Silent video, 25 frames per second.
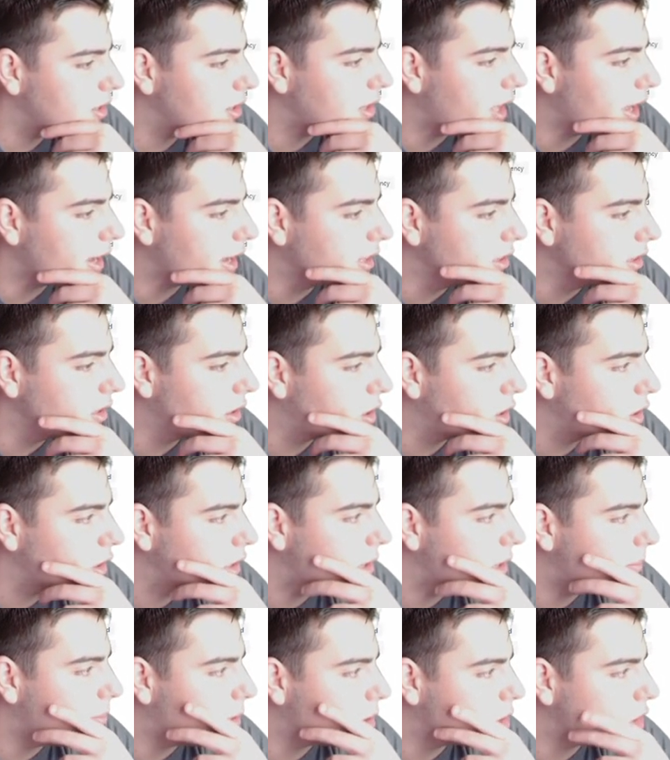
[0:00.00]
Like literally
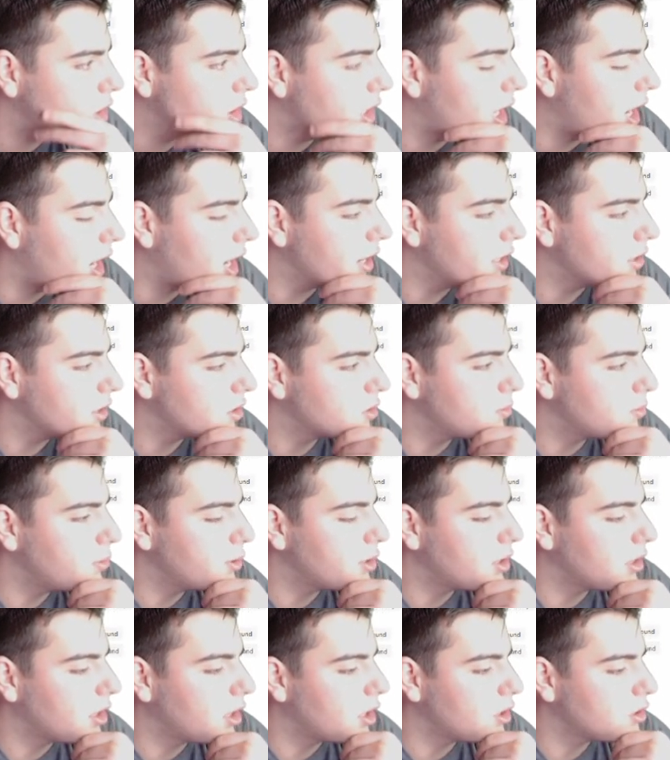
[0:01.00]
a budget Giannis
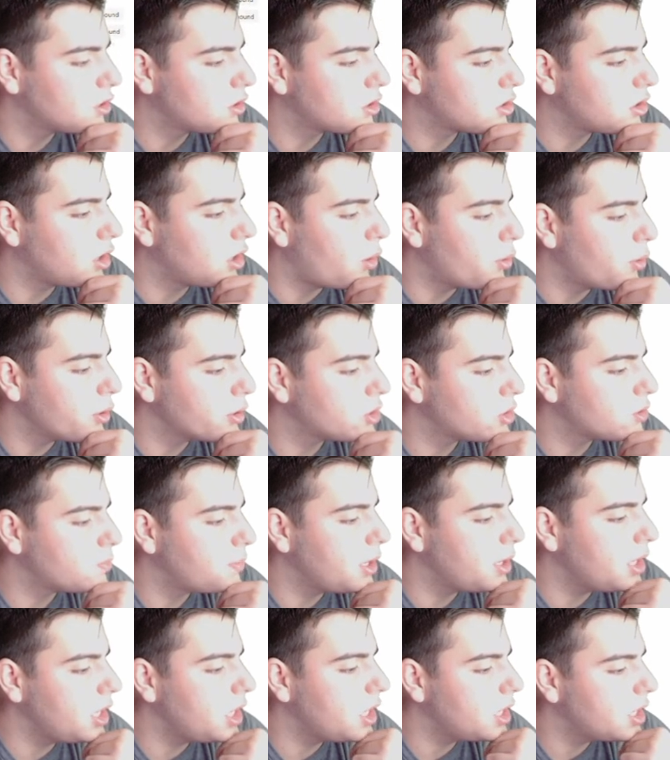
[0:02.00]
with slower
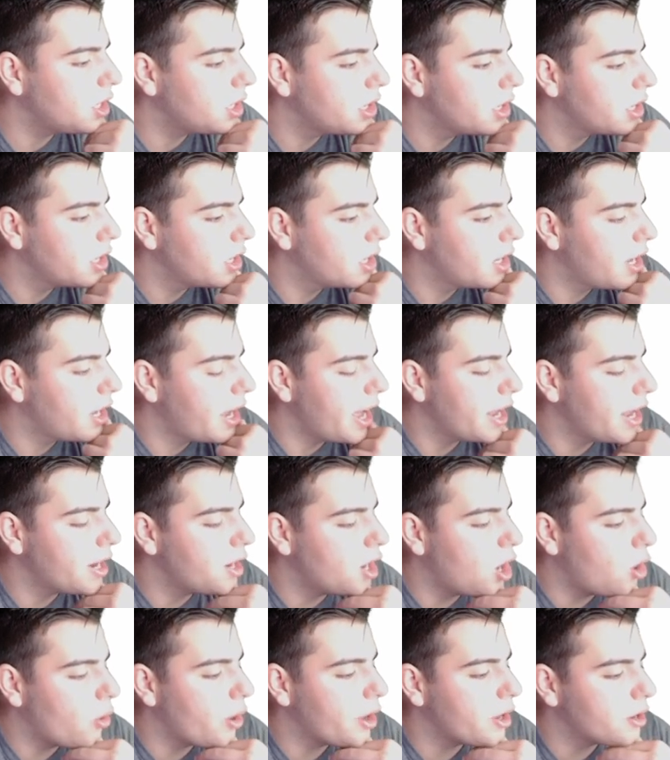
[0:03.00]
speed and
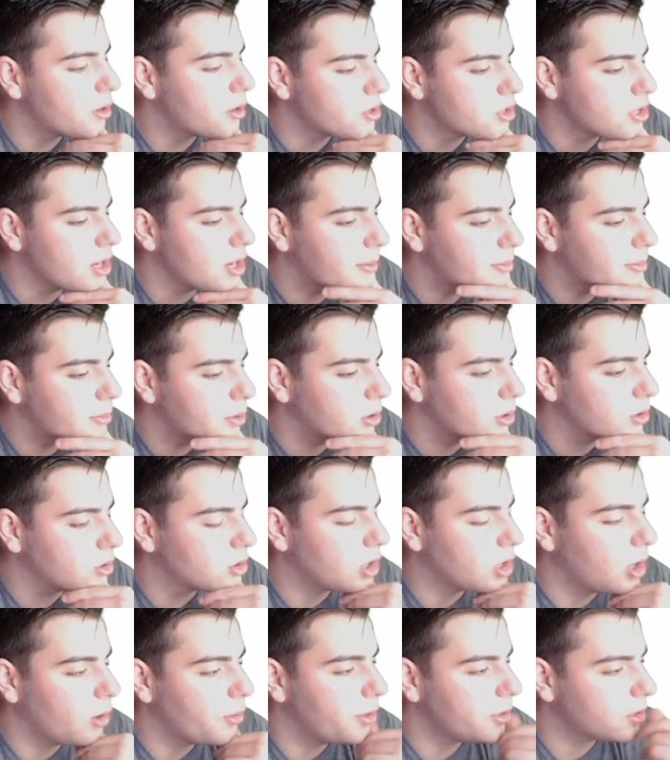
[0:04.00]
no interceptor.
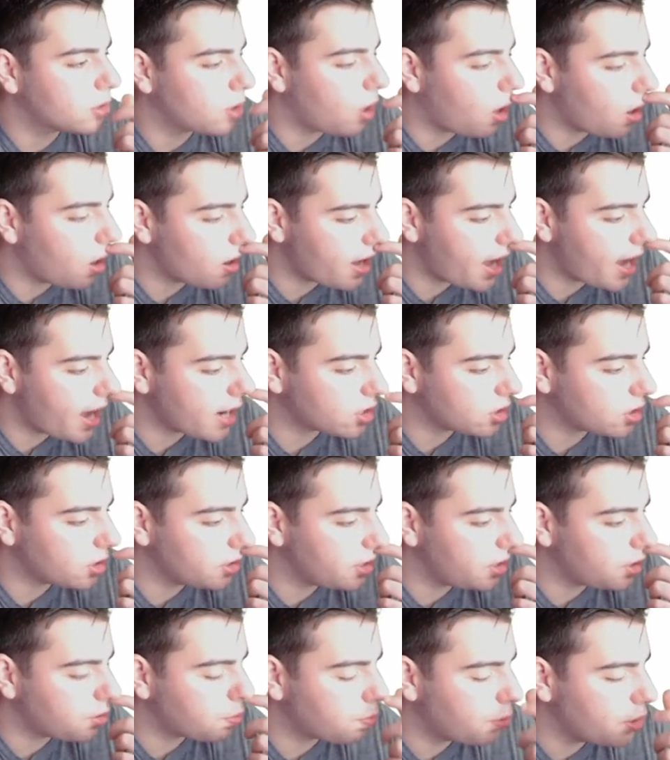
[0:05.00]
So this card
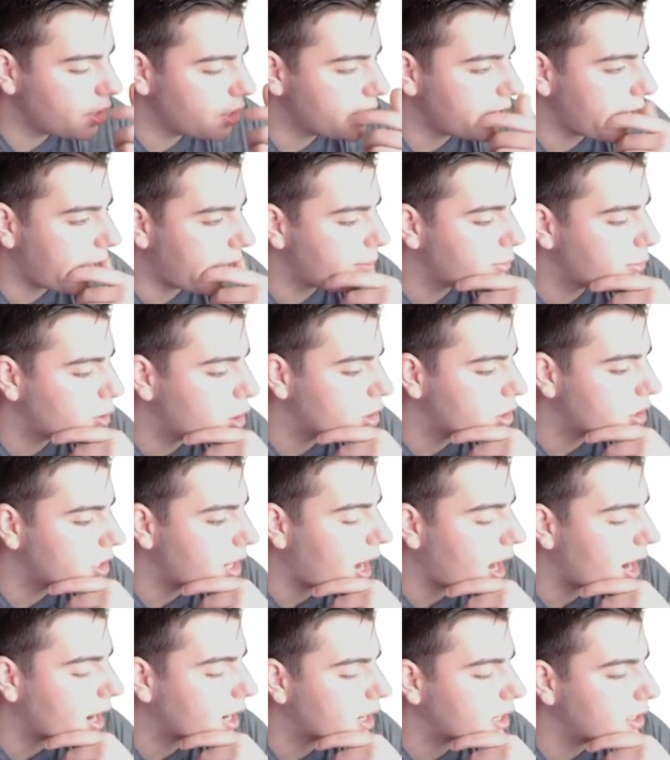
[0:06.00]
actually is pretty damn good,
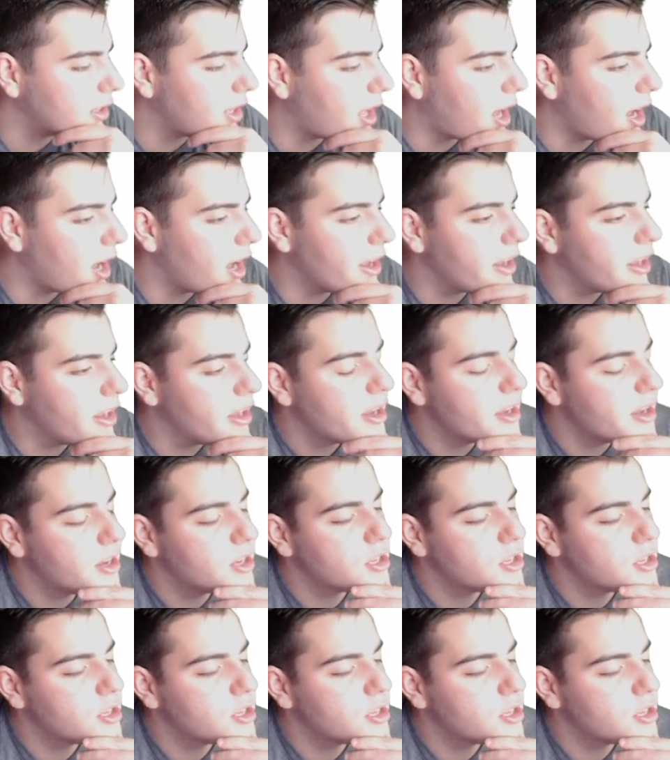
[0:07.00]
not going to lie.